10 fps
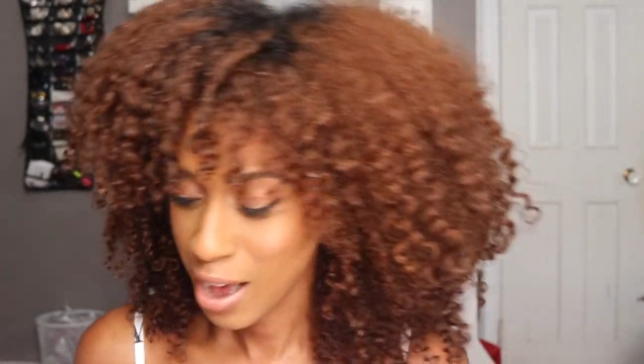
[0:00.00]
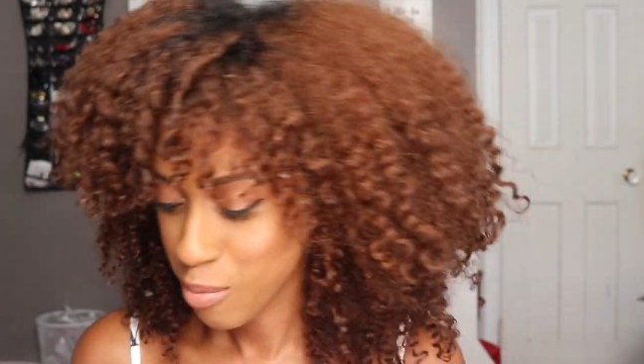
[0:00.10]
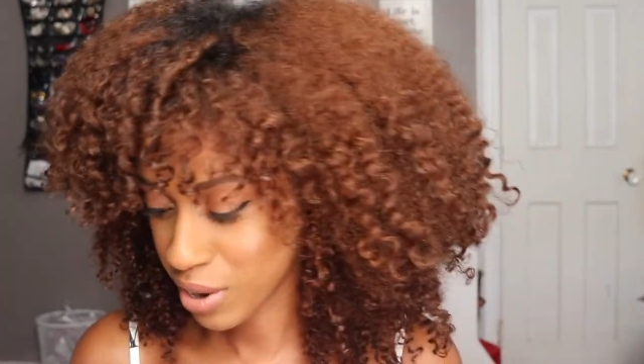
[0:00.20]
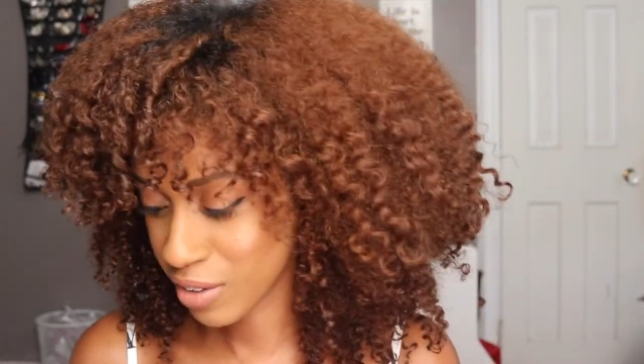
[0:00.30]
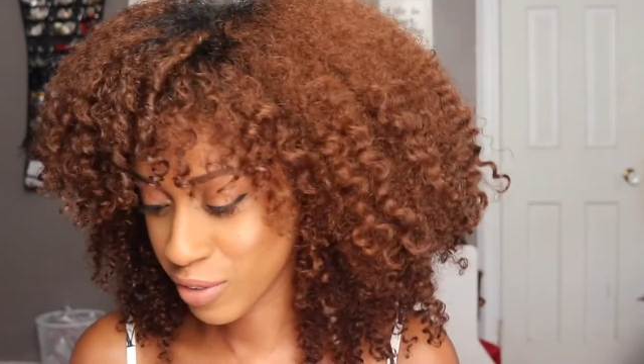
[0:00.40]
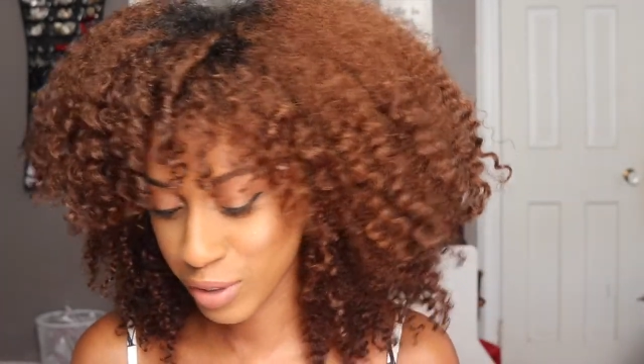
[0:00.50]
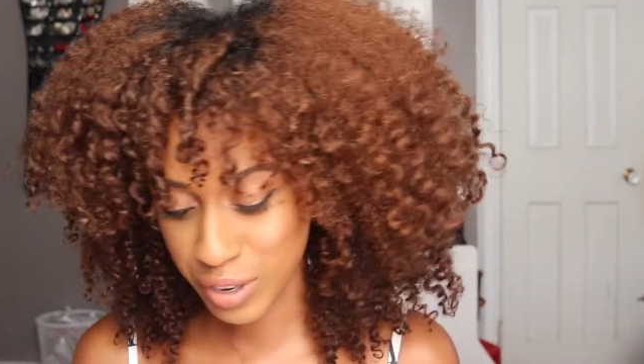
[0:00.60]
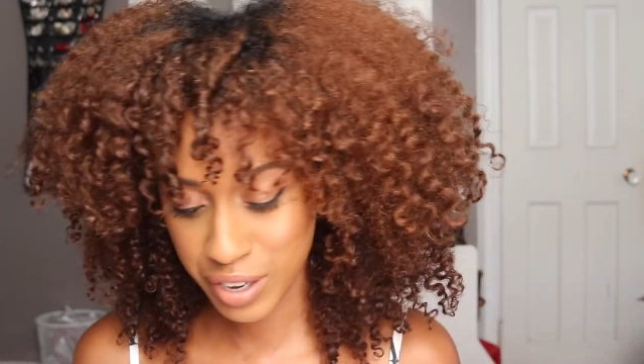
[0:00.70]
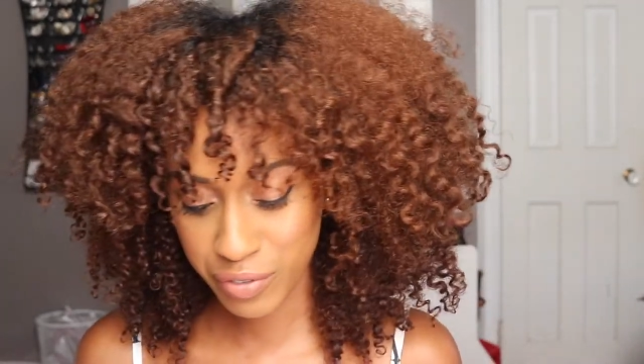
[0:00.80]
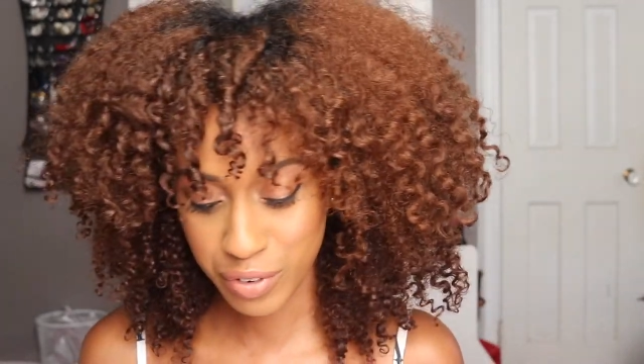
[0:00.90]
But if you're
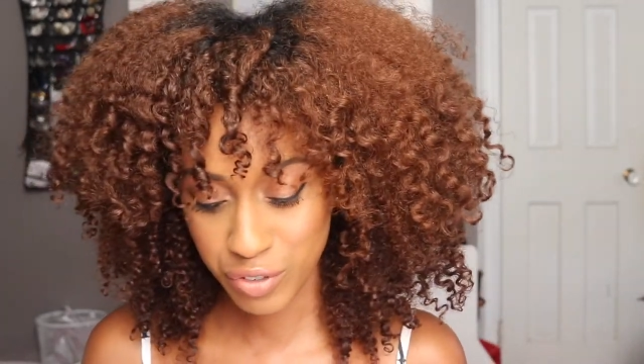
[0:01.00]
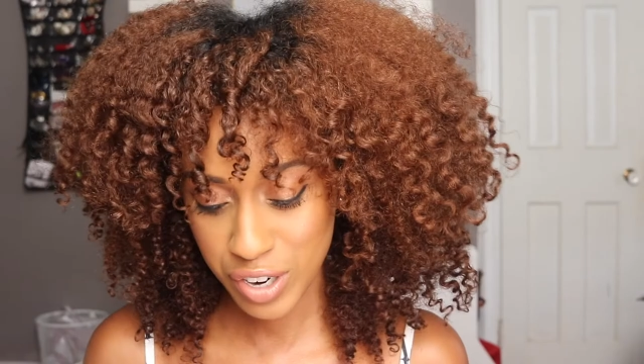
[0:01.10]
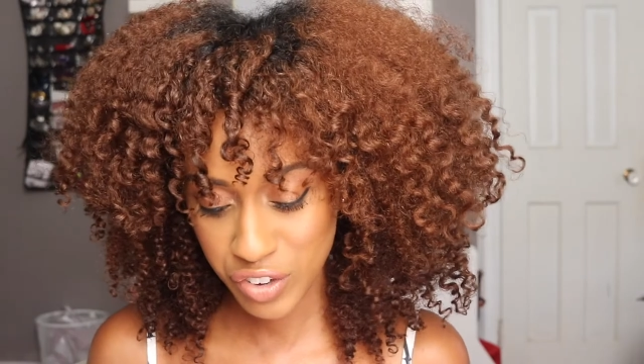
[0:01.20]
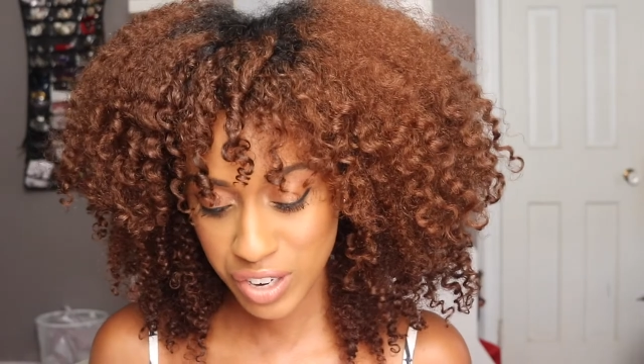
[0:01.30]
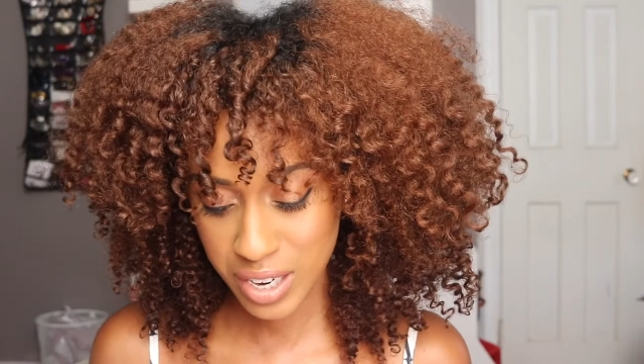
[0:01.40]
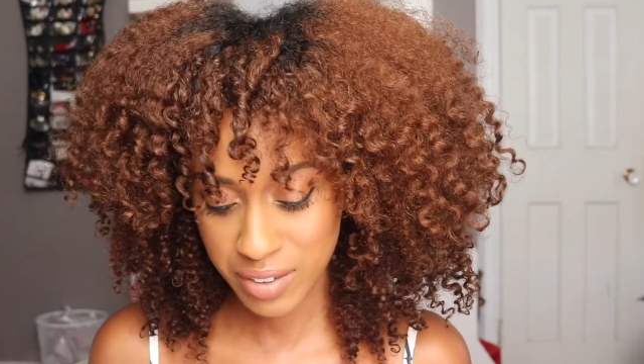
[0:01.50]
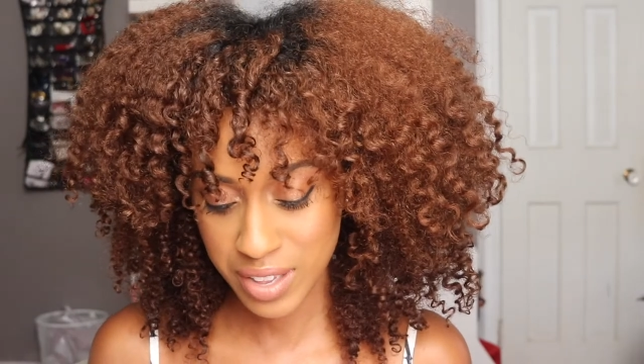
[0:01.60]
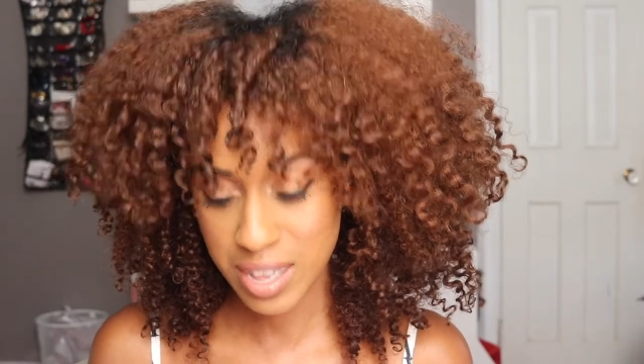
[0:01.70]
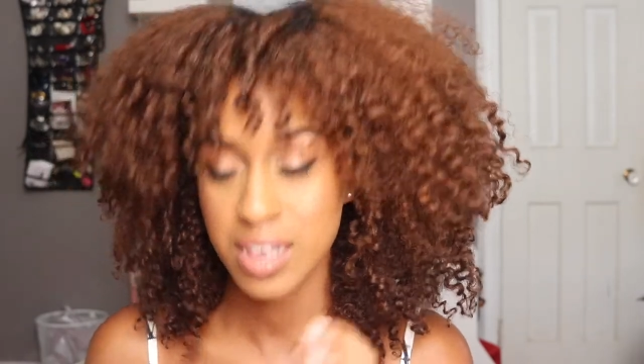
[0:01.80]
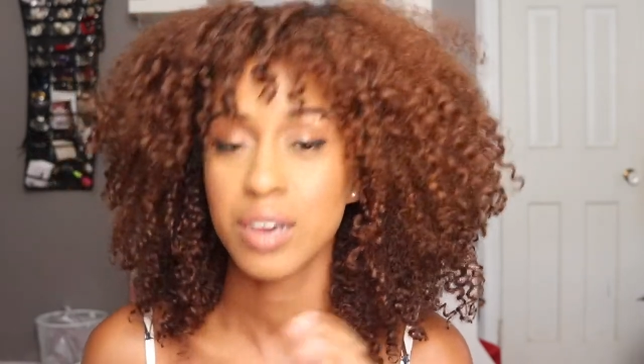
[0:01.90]
looking for stretching, if
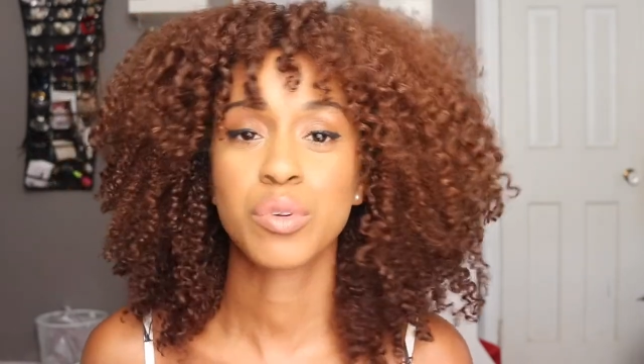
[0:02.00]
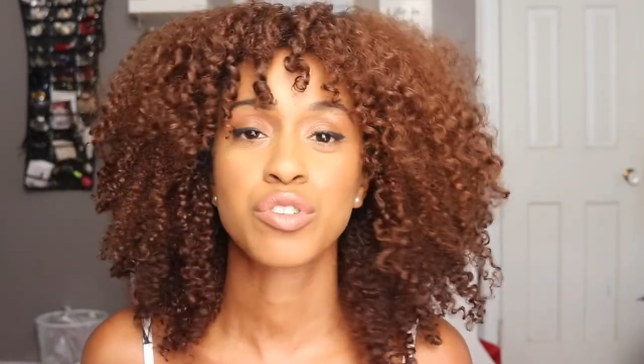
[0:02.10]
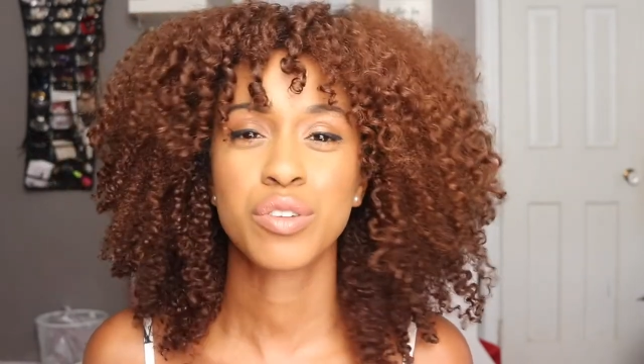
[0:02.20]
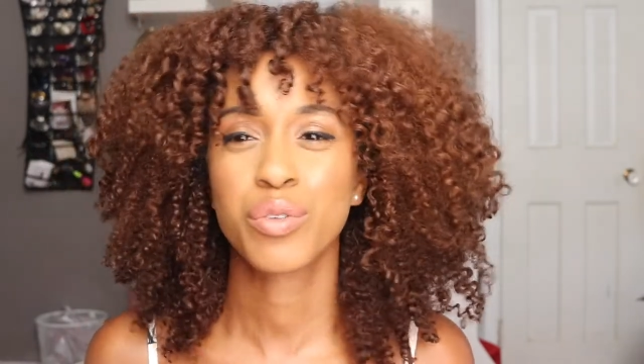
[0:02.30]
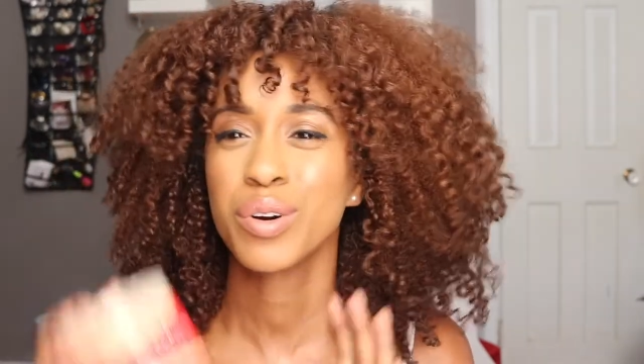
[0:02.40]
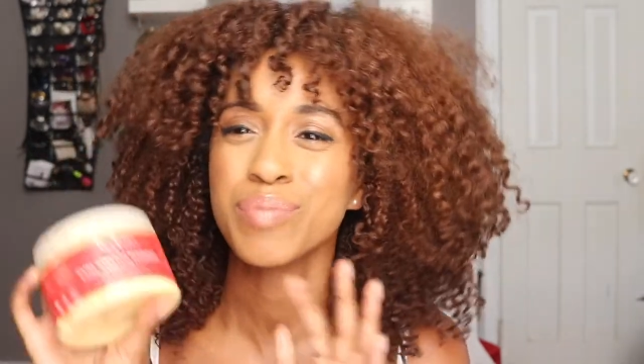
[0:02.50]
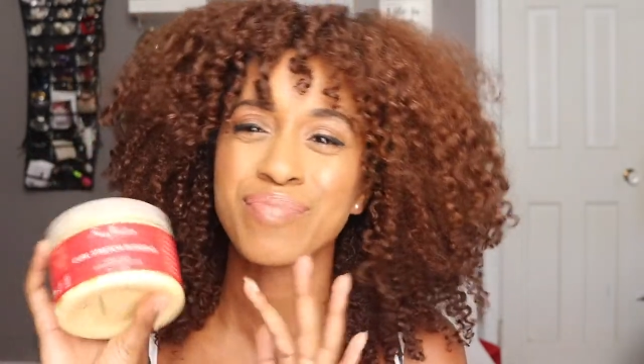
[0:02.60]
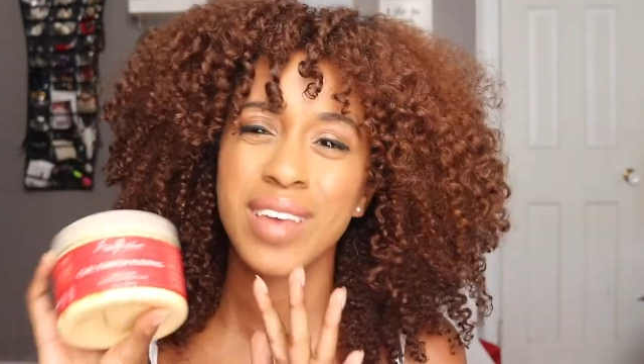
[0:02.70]
that's like what you're looking for,